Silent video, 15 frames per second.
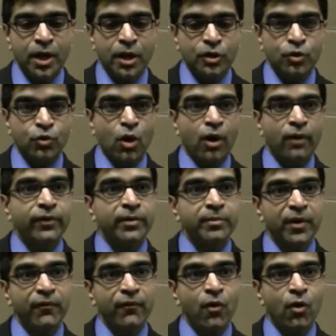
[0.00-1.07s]
too often
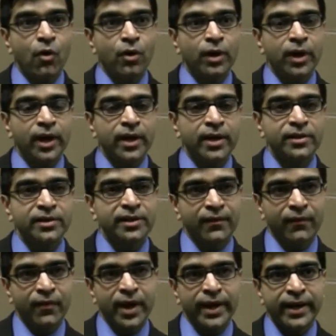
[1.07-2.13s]
before, is
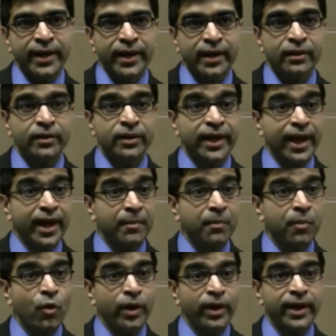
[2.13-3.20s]
defining the
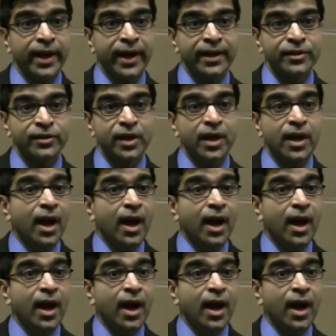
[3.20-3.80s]
endpoint as